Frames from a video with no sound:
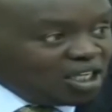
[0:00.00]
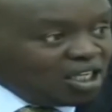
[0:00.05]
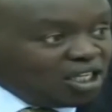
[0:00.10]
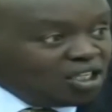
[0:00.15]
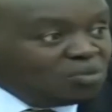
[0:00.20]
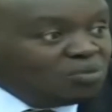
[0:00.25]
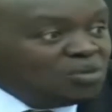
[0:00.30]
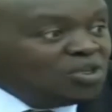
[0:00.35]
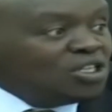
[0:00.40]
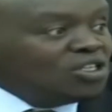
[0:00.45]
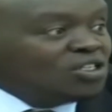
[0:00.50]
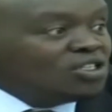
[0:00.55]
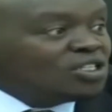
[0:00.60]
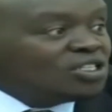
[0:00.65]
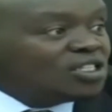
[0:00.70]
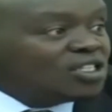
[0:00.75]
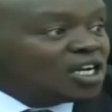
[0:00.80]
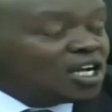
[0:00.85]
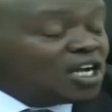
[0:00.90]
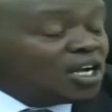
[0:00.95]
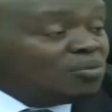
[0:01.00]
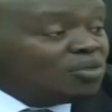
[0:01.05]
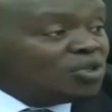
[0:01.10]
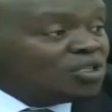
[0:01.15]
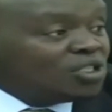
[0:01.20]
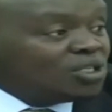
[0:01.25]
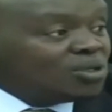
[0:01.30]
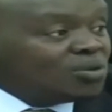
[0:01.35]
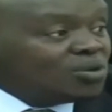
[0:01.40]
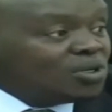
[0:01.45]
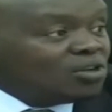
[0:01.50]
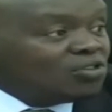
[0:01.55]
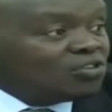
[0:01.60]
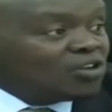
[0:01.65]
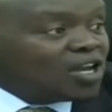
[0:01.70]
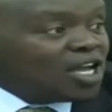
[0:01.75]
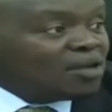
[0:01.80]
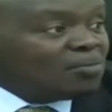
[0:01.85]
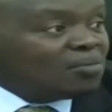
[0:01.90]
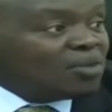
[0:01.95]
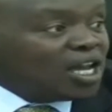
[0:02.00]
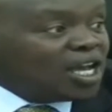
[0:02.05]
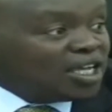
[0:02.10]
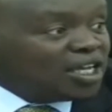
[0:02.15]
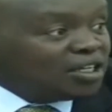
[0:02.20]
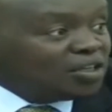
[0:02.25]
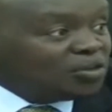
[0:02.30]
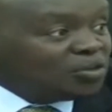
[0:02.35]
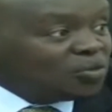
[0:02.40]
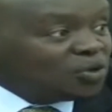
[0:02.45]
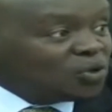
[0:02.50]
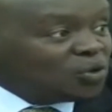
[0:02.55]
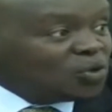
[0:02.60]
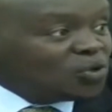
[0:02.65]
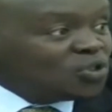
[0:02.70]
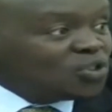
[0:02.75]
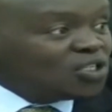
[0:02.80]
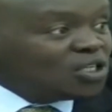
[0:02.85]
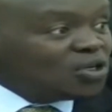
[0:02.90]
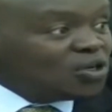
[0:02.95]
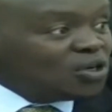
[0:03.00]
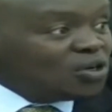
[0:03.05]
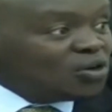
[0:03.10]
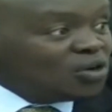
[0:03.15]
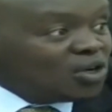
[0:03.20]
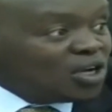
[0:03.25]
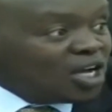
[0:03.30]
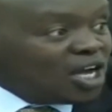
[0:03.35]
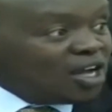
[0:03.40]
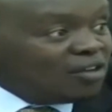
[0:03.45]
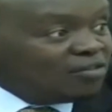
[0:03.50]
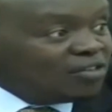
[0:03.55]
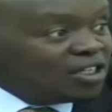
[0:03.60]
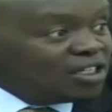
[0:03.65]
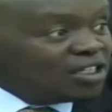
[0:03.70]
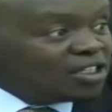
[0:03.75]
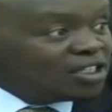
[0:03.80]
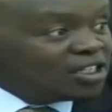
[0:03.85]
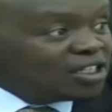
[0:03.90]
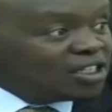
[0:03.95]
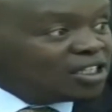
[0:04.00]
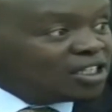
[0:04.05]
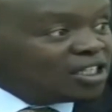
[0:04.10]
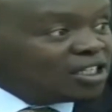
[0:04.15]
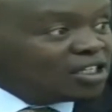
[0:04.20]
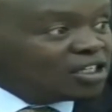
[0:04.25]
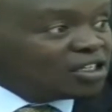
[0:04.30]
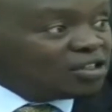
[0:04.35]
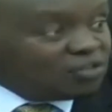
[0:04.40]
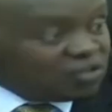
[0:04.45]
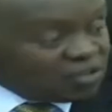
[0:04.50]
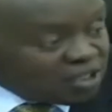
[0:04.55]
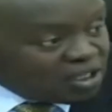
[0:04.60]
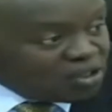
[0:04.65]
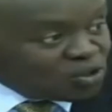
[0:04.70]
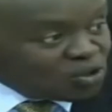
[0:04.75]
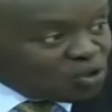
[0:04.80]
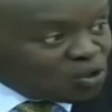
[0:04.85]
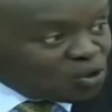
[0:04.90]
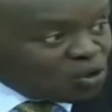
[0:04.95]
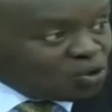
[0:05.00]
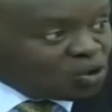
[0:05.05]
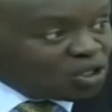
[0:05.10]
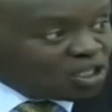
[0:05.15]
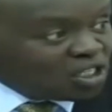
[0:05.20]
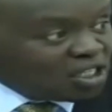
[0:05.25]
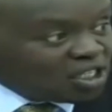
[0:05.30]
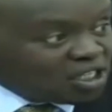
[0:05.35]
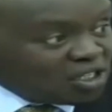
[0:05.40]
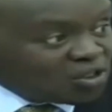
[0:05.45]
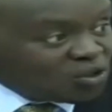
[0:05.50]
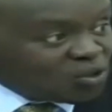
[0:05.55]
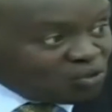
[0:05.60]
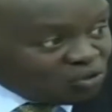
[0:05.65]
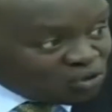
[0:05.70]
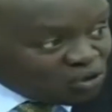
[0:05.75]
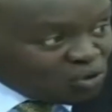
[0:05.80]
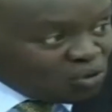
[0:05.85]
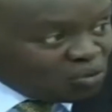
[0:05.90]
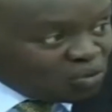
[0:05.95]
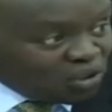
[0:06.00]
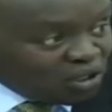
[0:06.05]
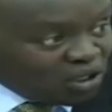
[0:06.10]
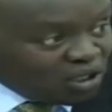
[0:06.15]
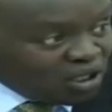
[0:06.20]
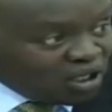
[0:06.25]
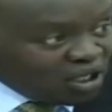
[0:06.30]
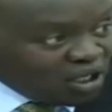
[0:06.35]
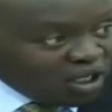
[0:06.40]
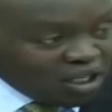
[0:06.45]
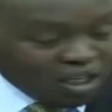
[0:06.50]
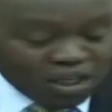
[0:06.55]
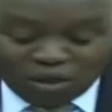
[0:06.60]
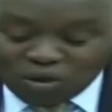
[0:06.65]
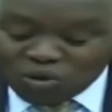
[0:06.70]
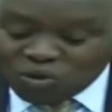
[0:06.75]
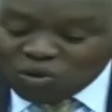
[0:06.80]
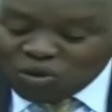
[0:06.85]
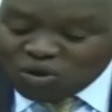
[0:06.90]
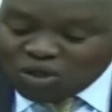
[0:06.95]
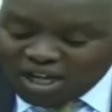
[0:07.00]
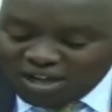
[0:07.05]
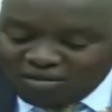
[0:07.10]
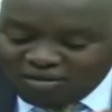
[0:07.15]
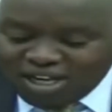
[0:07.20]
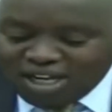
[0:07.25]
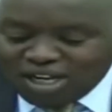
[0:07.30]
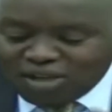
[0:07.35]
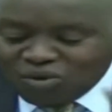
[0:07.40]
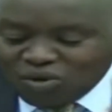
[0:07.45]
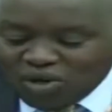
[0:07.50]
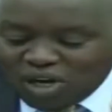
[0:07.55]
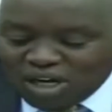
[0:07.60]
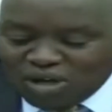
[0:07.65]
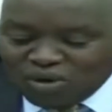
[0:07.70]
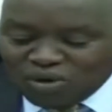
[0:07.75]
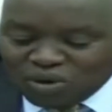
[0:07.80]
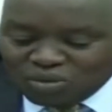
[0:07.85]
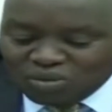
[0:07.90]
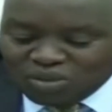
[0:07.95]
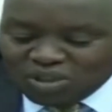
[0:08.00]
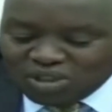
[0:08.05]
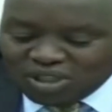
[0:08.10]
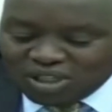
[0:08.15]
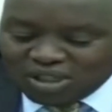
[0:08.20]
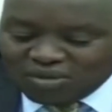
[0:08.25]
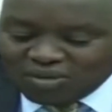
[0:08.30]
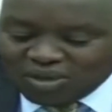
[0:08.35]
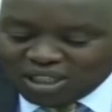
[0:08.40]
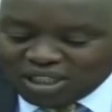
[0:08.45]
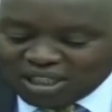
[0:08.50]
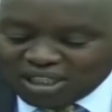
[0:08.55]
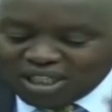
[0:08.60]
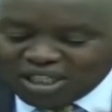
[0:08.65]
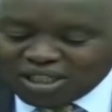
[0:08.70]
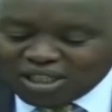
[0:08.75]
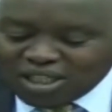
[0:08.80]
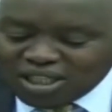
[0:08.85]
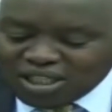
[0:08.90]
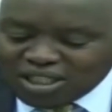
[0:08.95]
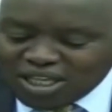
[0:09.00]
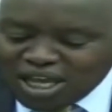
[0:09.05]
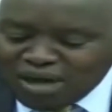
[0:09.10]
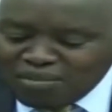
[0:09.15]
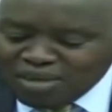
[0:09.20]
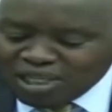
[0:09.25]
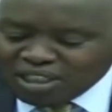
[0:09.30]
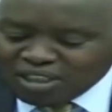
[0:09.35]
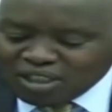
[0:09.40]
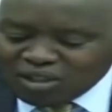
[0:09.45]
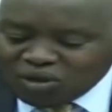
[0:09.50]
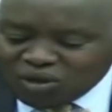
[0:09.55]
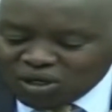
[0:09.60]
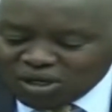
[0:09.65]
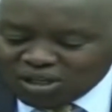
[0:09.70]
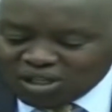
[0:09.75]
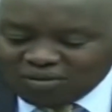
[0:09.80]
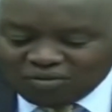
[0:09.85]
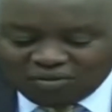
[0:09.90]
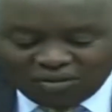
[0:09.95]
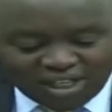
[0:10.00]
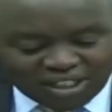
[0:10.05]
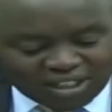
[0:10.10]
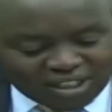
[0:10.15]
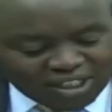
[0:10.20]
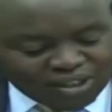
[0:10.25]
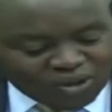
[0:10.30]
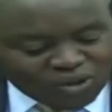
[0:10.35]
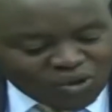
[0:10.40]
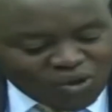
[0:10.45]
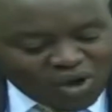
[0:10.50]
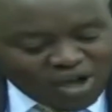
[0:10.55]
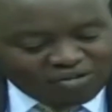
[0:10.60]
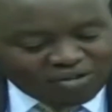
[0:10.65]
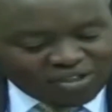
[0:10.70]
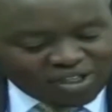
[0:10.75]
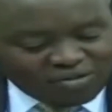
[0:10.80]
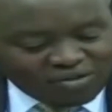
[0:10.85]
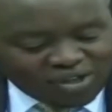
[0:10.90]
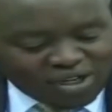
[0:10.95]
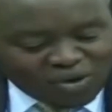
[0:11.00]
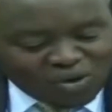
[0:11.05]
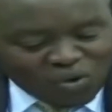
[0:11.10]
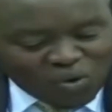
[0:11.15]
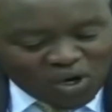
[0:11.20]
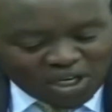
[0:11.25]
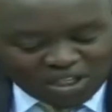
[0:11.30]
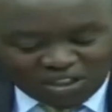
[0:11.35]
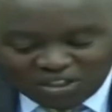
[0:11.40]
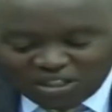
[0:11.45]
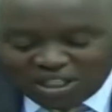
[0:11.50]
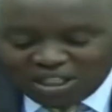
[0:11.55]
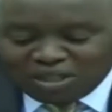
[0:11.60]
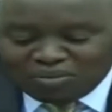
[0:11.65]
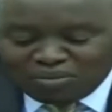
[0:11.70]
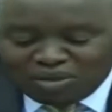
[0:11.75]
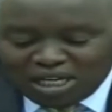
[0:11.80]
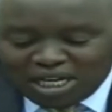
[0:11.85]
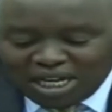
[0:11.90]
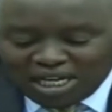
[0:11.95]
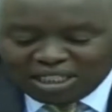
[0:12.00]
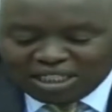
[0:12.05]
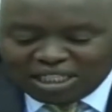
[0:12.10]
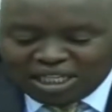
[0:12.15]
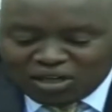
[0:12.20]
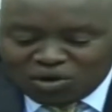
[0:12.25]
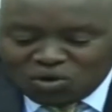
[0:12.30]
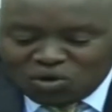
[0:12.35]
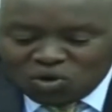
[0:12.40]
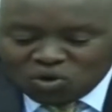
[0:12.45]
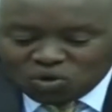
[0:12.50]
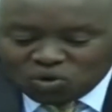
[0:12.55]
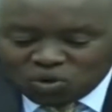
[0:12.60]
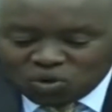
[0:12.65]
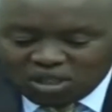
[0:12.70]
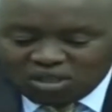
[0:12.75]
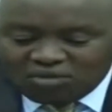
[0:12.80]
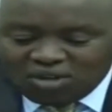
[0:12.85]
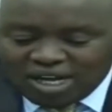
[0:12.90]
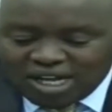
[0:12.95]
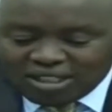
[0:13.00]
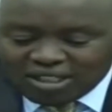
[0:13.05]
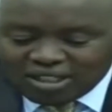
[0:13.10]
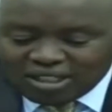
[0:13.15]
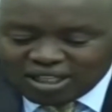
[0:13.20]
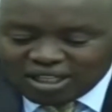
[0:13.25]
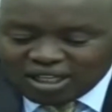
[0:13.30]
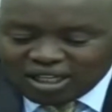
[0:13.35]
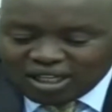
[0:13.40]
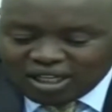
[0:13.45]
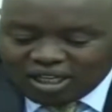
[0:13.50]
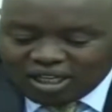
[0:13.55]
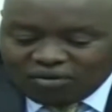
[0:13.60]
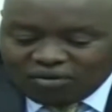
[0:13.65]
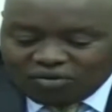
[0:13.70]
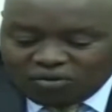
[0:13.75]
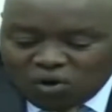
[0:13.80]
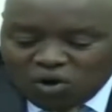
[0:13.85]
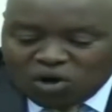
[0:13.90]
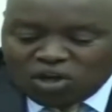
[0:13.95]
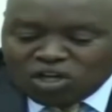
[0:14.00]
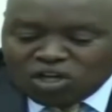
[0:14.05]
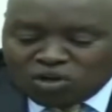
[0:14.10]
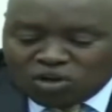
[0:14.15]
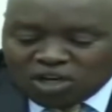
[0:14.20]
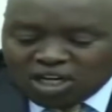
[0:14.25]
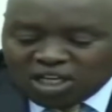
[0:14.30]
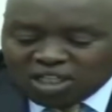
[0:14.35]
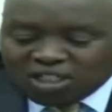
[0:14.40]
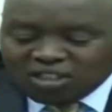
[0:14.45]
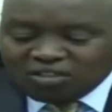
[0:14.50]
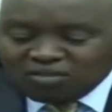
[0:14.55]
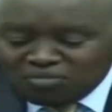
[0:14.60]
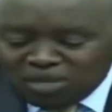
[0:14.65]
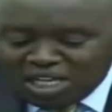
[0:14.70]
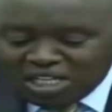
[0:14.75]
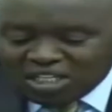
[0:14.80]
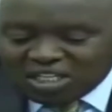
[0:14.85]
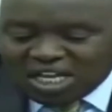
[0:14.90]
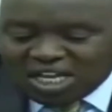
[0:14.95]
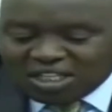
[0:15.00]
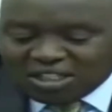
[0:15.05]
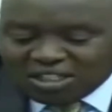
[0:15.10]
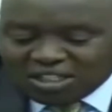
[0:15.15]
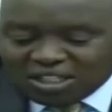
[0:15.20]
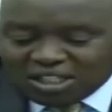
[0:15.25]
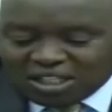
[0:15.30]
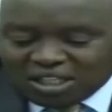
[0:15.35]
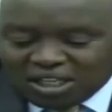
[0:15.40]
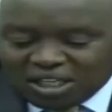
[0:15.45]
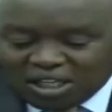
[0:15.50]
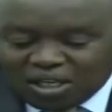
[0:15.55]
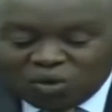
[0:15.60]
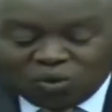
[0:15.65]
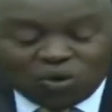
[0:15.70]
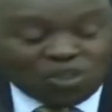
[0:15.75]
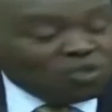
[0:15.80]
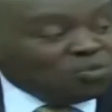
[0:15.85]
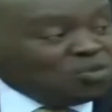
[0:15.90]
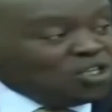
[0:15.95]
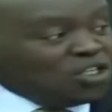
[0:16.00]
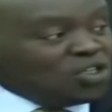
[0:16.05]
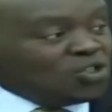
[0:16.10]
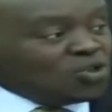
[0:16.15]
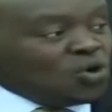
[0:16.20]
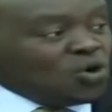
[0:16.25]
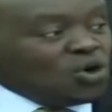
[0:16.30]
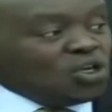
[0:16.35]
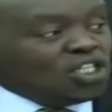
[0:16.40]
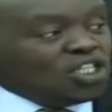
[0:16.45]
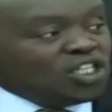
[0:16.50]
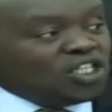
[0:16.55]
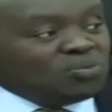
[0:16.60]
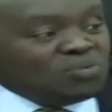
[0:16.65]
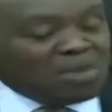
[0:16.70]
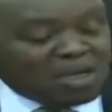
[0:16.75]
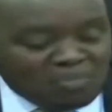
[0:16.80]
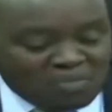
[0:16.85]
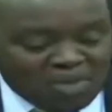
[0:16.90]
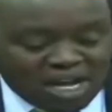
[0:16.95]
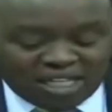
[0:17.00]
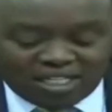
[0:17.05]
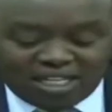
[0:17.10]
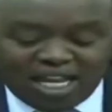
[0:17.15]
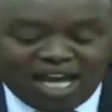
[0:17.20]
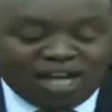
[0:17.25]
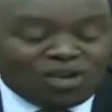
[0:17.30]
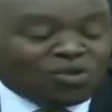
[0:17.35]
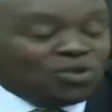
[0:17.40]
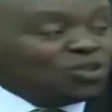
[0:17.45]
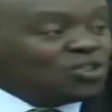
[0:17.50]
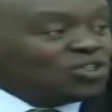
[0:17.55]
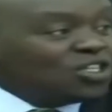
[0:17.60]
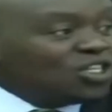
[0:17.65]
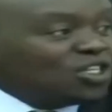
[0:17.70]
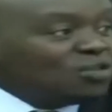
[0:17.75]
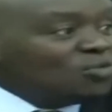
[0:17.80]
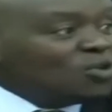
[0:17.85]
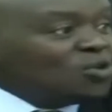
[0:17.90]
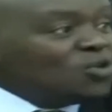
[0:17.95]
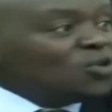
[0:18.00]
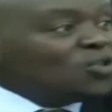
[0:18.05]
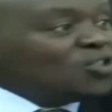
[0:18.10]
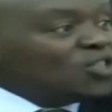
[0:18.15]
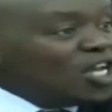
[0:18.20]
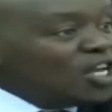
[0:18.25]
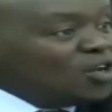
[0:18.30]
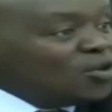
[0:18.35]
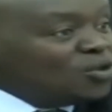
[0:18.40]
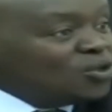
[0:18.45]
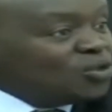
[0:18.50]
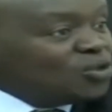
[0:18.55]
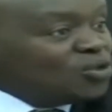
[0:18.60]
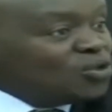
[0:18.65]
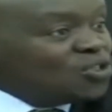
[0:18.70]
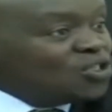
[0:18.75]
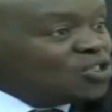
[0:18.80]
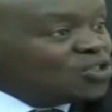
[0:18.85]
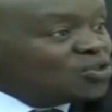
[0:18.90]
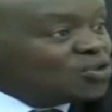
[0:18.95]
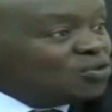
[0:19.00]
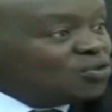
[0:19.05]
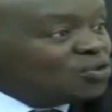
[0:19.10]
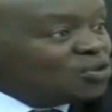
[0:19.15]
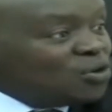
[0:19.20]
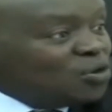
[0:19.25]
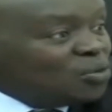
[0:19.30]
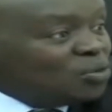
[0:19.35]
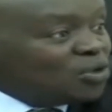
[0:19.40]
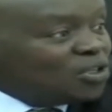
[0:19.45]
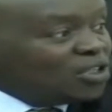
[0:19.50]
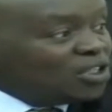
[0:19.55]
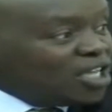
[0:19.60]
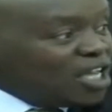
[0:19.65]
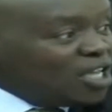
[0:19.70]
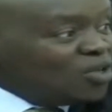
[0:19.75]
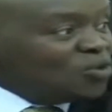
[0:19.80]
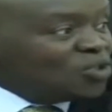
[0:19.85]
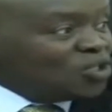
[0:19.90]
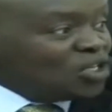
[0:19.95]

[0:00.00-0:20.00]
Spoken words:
it means the committee will fly blind because they will not have anything in reference or looking at the soft copy. So, Governor, you cannot mislead, but these are material. The fact that you have given 1 statement and then go to give us following corrective measures, which means all these members are not seeing because they are not using soft copy, they are